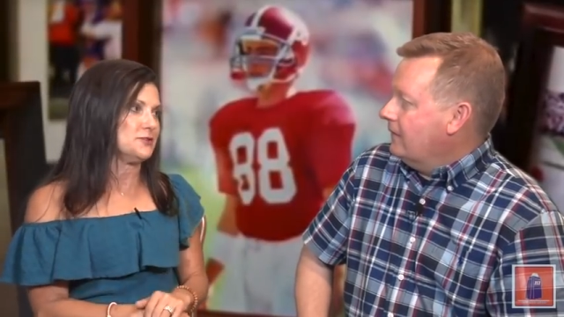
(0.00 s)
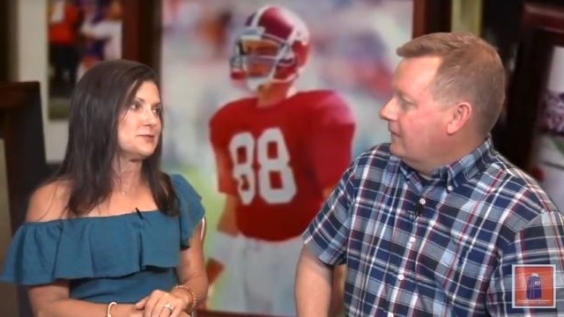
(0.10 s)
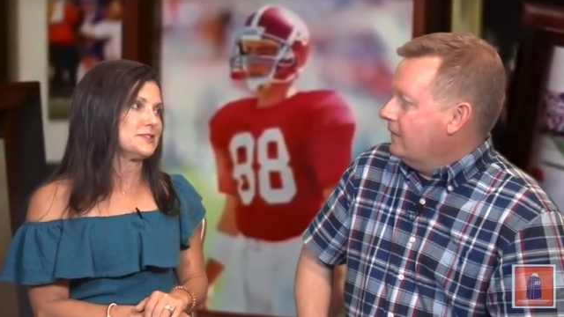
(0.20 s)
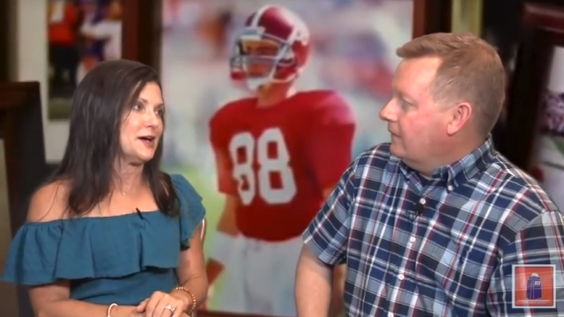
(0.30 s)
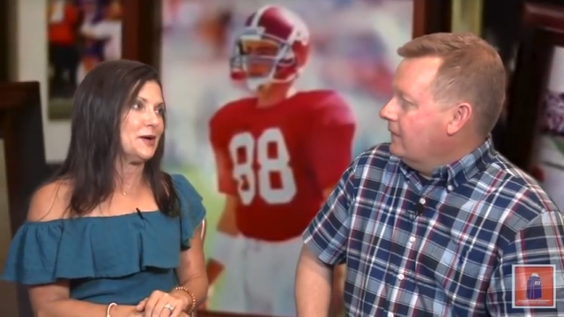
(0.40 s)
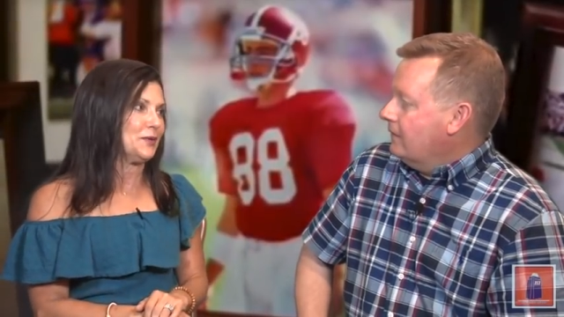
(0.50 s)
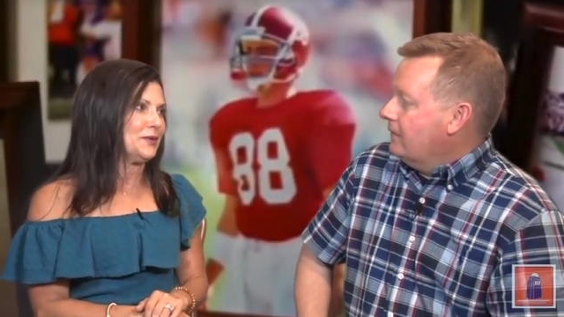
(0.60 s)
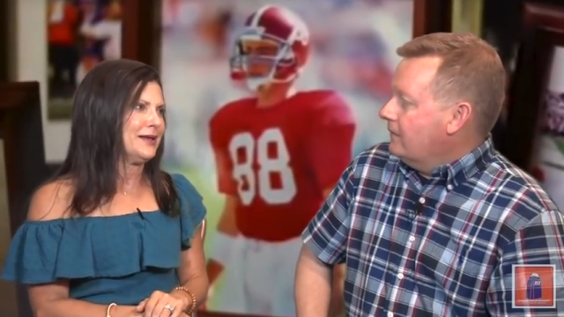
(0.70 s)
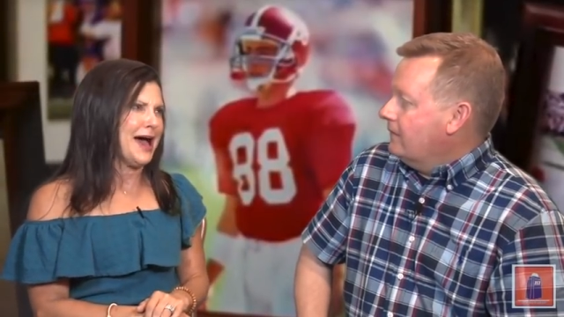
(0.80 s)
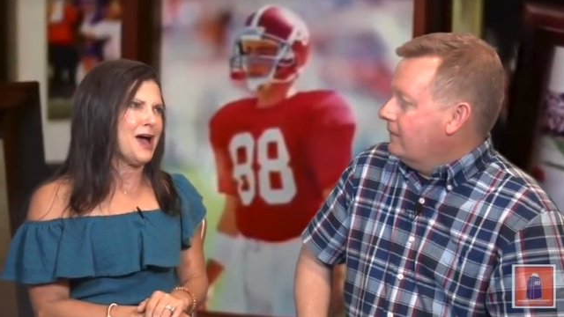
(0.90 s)
Speaker 1: So,
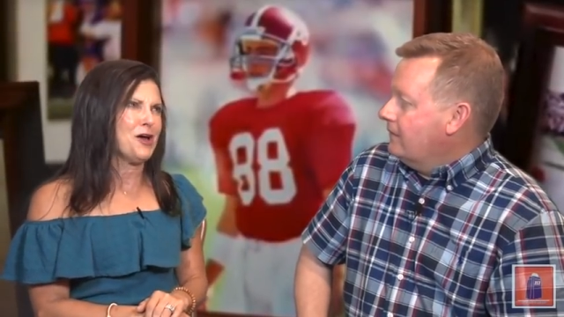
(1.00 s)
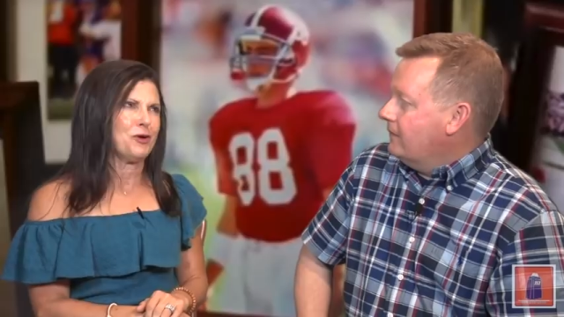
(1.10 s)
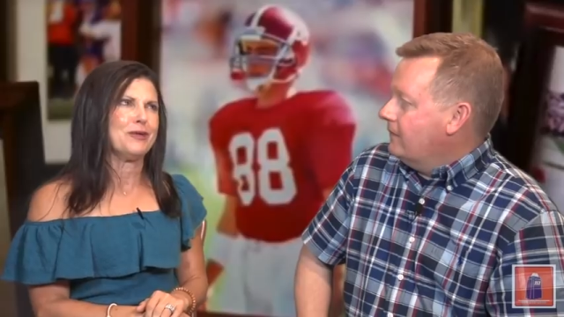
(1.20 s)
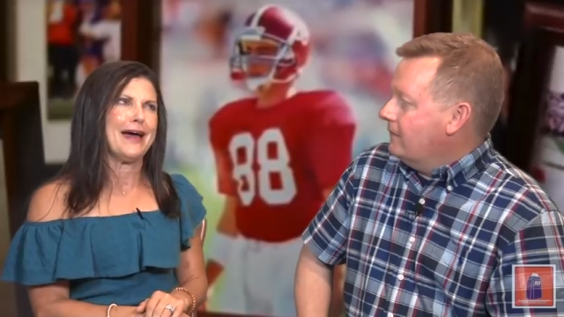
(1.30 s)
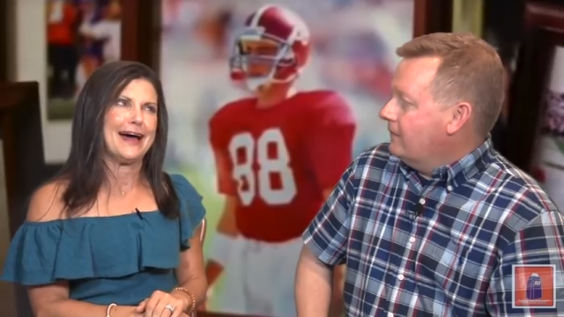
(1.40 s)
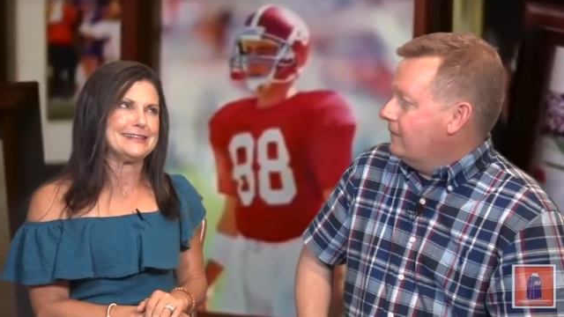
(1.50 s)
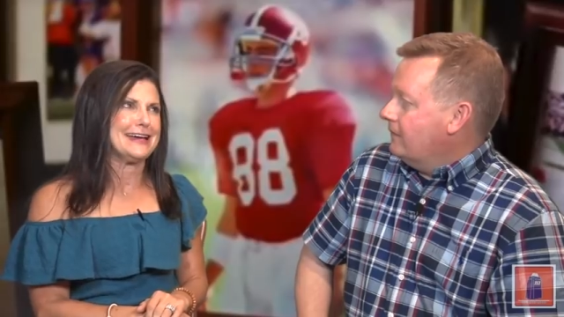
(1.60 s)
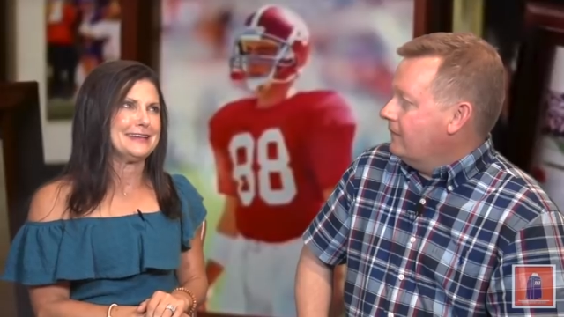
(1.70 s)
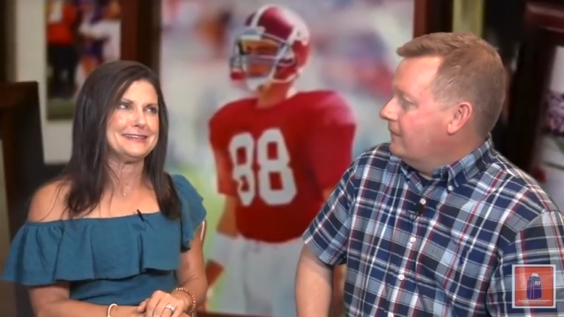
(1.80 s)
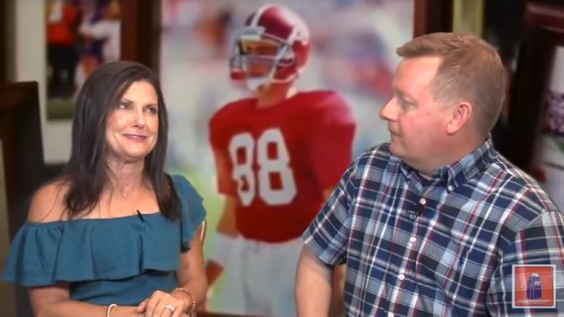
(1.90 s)
oh yeah,
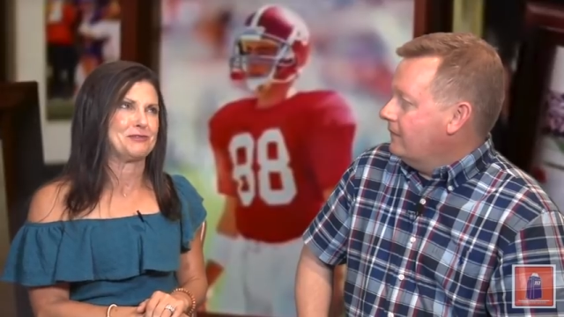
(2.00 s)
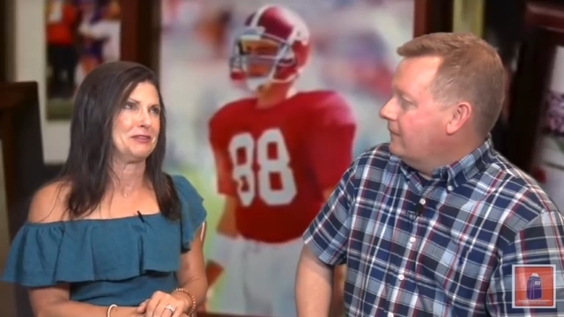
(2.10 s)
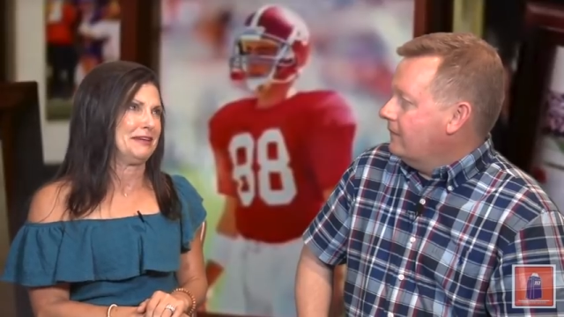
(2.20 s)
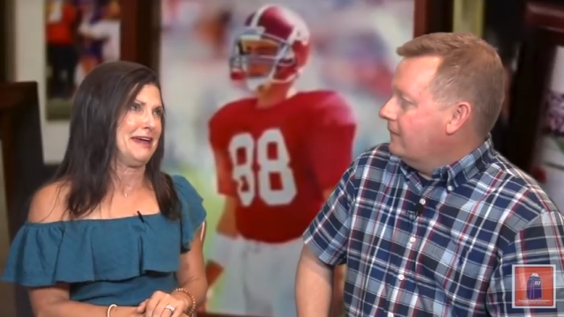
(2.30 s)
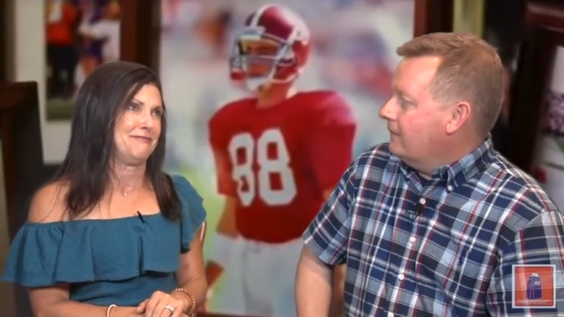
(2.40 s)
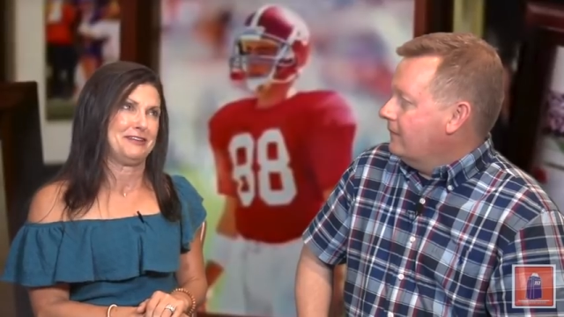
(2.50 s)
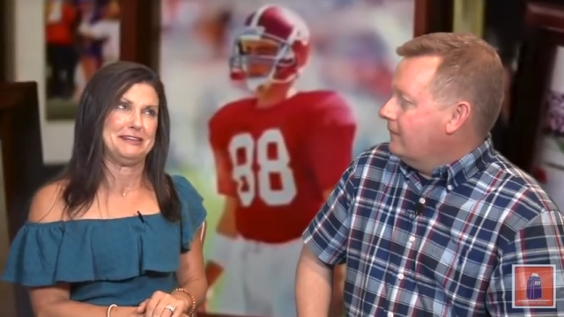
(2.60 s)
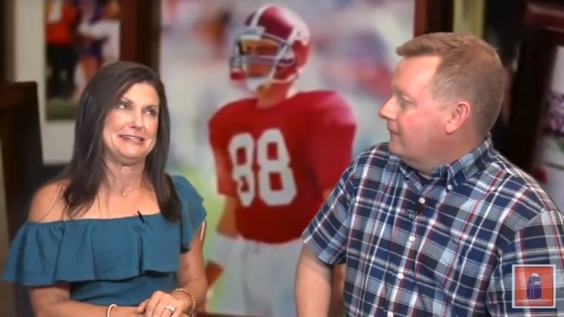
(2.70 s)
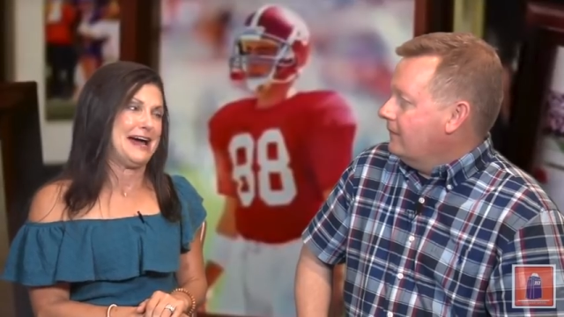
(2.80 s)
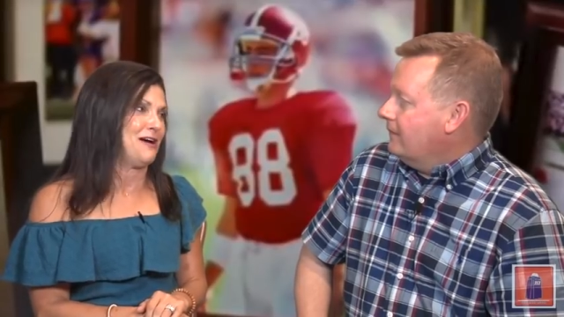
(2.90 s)
I, I didn't really have any
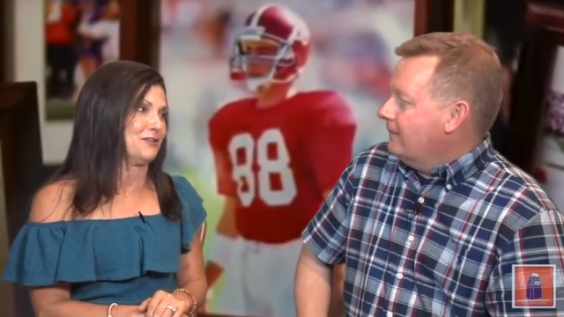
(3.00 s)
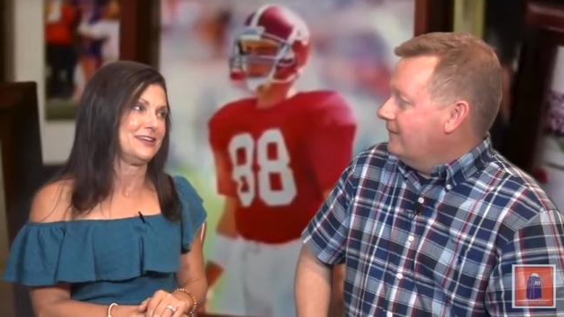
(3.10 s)
doubt.